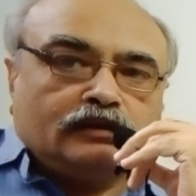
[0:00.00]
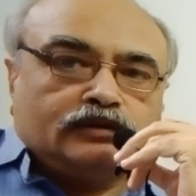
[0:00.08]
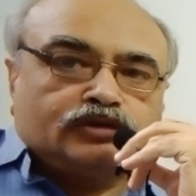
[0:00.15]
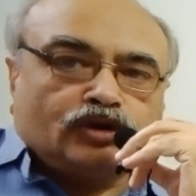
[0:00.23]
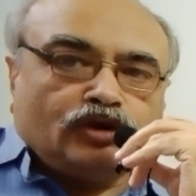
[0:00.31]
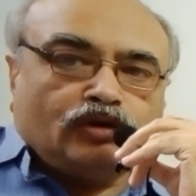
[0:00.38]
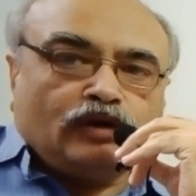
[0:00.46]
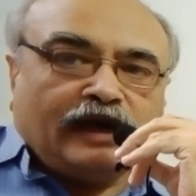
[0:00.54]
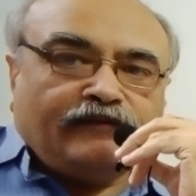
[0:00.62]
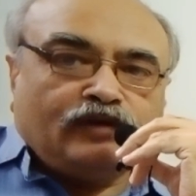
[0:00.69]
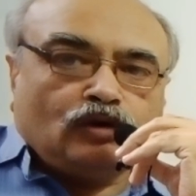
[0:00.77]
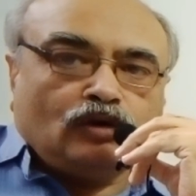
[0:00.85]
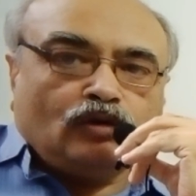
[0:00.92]
So you
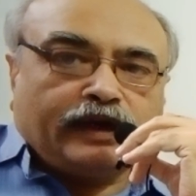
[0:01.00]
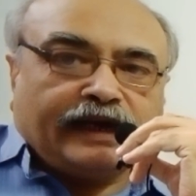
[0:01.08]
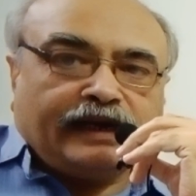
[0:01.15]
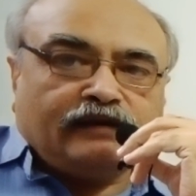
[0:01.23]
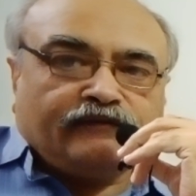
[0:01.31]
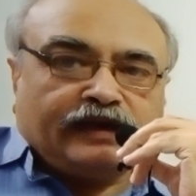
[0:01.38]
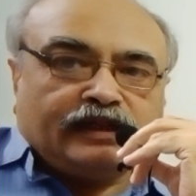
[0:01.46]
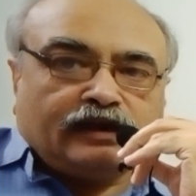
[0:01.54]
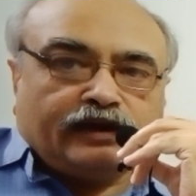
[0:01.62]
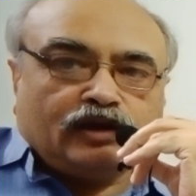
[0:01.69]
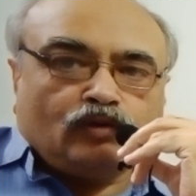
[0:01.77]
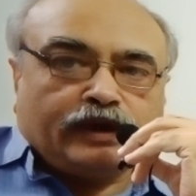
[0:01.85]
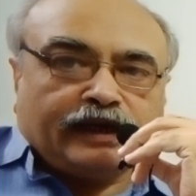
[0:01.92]
have to look at whether
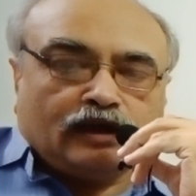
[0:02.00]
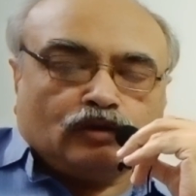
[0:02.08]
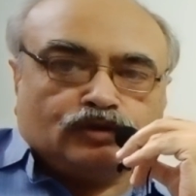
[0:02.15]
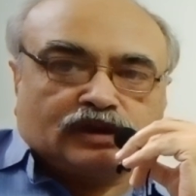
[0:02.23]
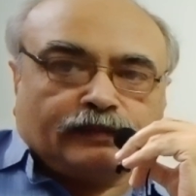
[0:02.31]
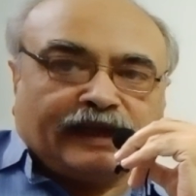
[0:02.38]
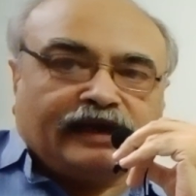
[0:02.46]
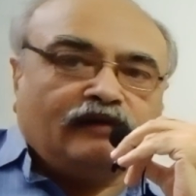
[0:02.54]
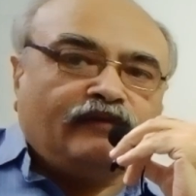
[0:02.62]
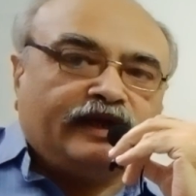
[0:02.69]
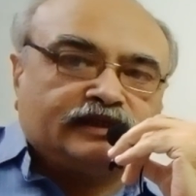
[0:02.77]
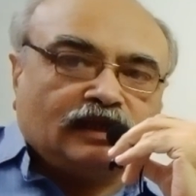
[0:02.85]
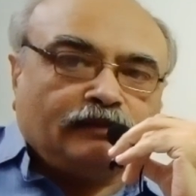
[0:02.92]
you can do some
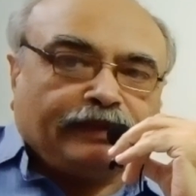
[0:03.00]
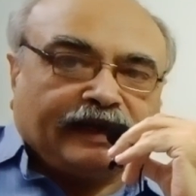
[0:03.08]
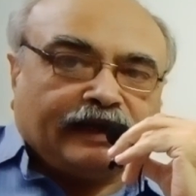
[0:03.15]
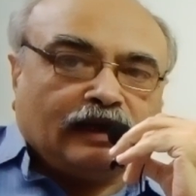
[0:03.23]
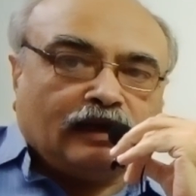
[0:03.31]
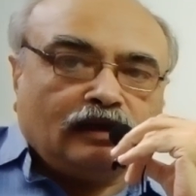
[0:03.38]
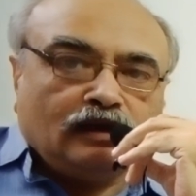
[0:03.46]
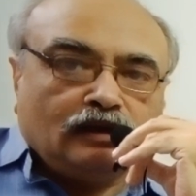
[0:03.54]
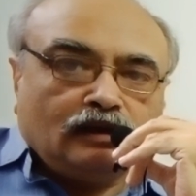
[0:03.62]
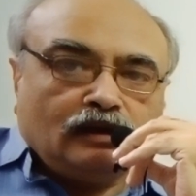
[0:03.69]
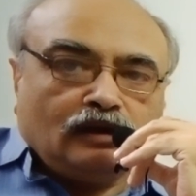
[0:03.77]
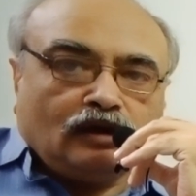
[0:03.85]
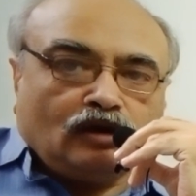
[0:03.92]
activities in parallel,
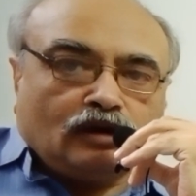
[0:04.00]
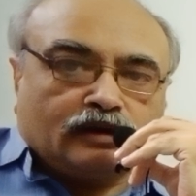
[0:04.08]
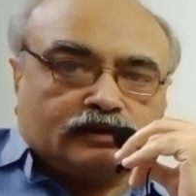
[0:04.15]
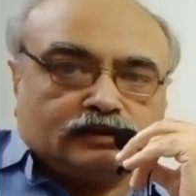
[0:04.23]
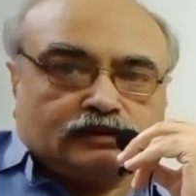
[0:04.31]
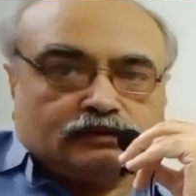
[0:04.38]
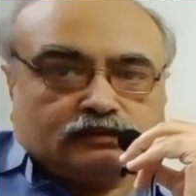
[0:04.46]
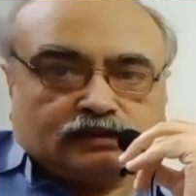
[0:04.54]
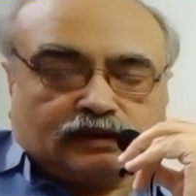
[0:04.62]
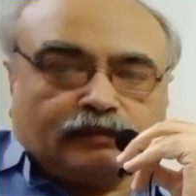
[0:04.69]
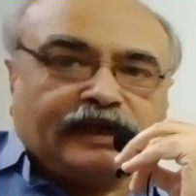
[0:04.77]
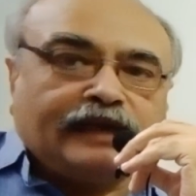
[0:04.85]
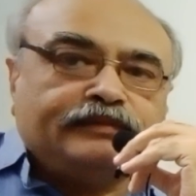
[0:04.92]
or
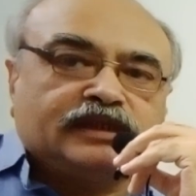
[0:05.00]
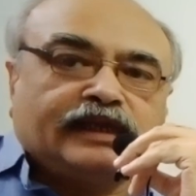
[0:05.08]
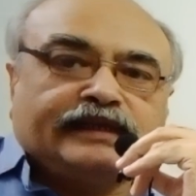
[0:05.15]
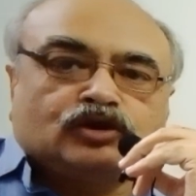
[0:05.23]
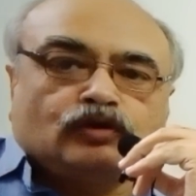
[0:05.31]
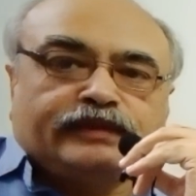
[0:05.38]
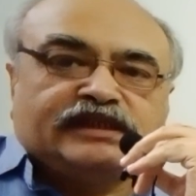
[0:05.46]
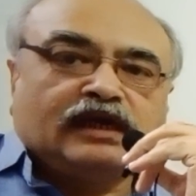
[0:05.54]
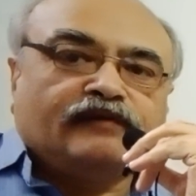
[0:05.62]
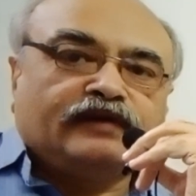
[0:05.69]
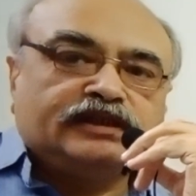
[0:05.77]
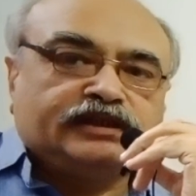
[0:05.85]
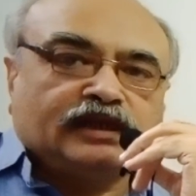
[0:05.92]
sometimes it has to be
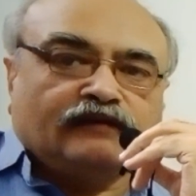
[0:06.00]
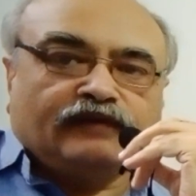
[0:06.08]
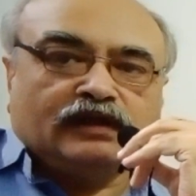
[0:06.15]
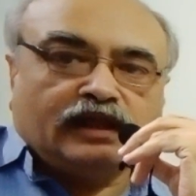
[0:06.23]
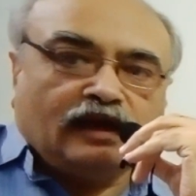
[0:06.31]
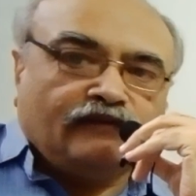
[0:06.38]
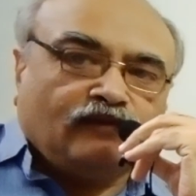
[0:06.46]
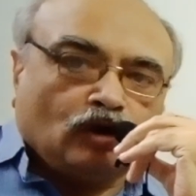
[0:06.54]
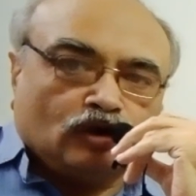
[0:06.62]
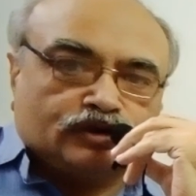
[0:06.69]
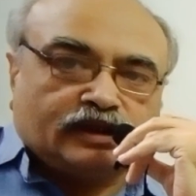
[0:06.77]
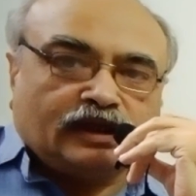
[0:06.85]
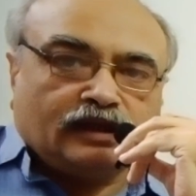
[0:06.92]
sequential. One thing
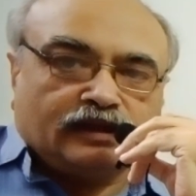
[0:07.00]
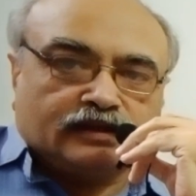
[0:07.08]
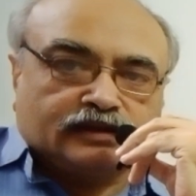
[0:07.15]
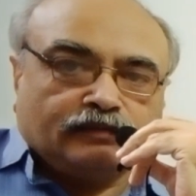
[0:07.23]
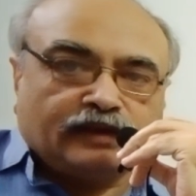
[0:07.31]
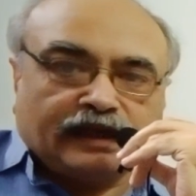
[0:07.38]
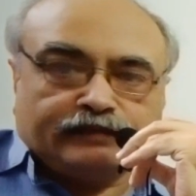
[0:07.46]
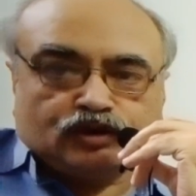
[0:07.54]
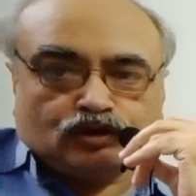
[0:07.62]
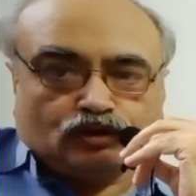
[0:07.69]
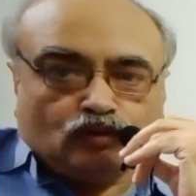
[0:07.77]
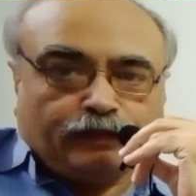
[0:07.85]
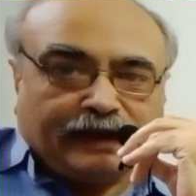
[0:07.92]
follows the other. Sometimes
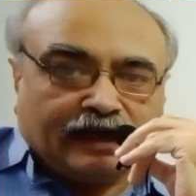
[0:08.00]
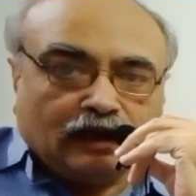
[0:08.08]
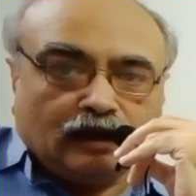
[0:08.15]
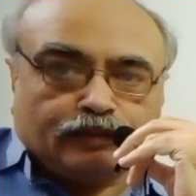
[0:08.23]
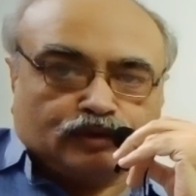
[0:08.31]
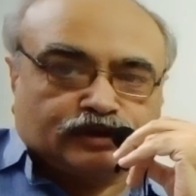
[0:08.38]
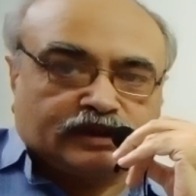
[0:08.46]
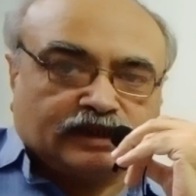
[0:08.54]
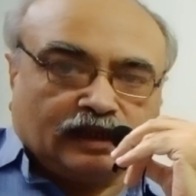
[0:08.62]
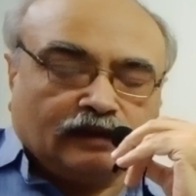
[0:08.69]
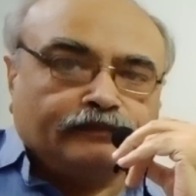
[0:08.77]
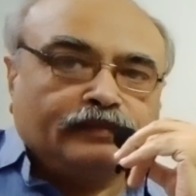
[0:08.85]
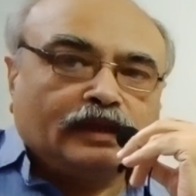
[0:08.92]
you do parallel
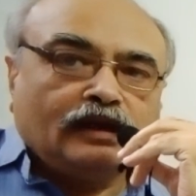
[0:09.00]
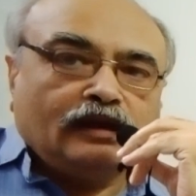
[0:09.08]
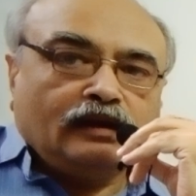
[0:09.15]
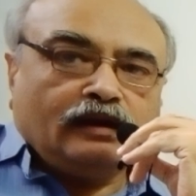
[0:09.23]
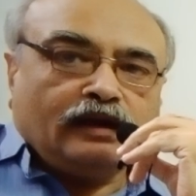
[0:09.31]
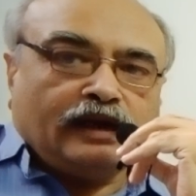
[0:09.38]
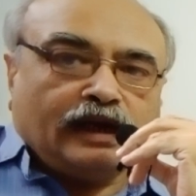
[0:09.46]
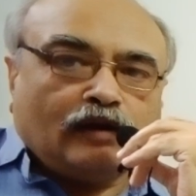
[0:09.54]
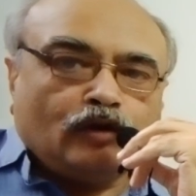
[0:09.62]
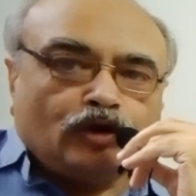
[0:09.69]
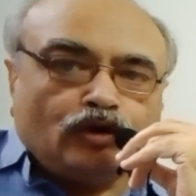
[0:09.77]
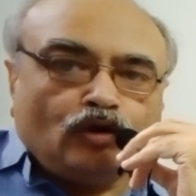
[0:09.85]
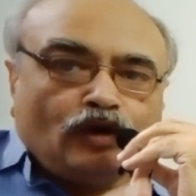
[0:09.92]
processing. And how
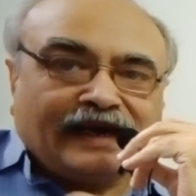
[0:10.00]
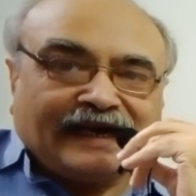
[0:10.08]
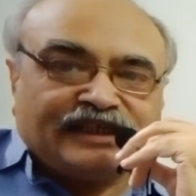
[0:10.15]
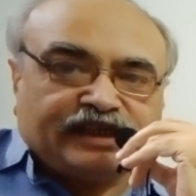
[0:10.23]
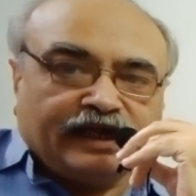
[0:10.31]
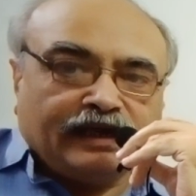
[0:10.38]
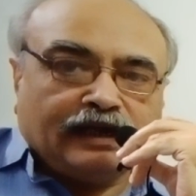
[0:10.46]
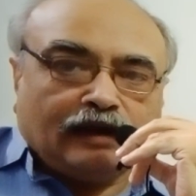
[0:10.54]
do you do crashing?